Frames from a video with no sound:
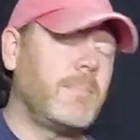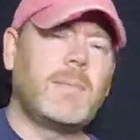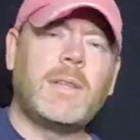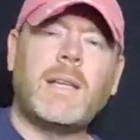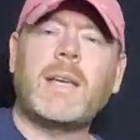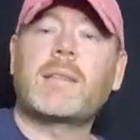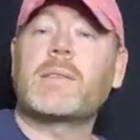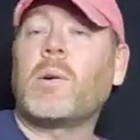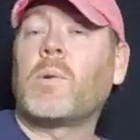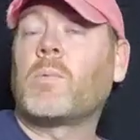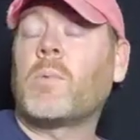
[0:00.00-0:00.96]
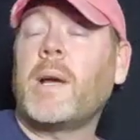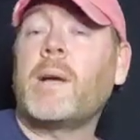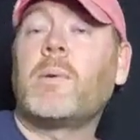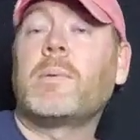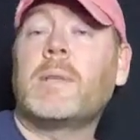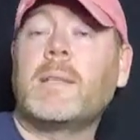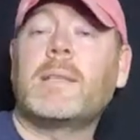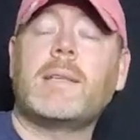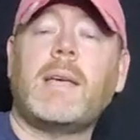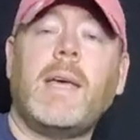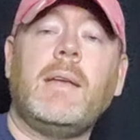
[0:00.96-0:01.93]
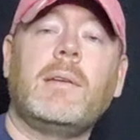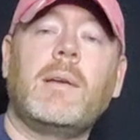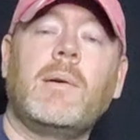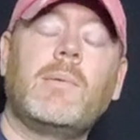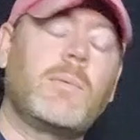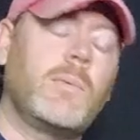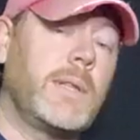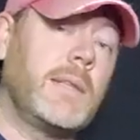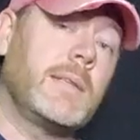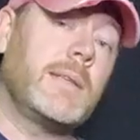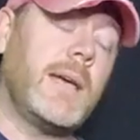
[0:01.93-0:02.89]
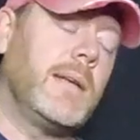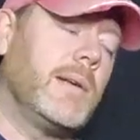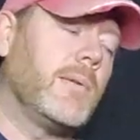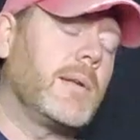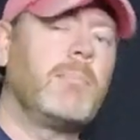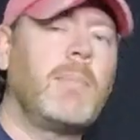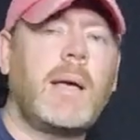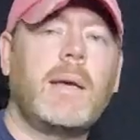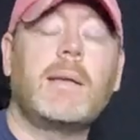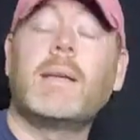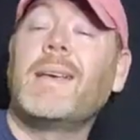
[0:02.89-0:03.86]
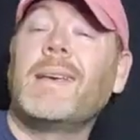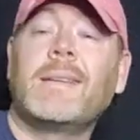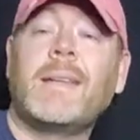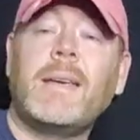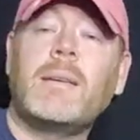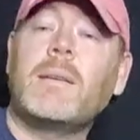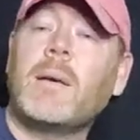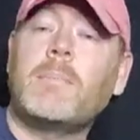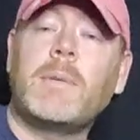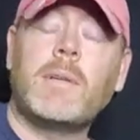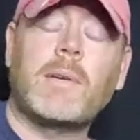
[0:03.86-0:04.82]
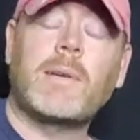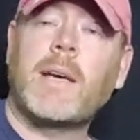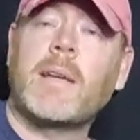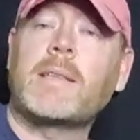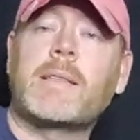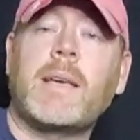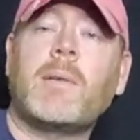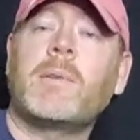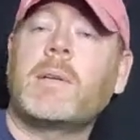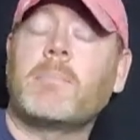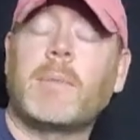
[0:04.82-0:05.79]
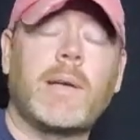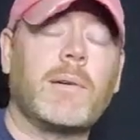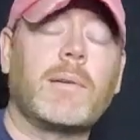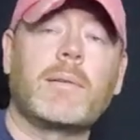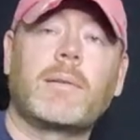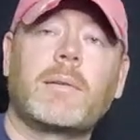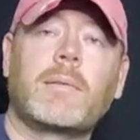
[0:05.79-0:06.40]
licks around this A note with this A note in mind, they end up, kind of sounding better.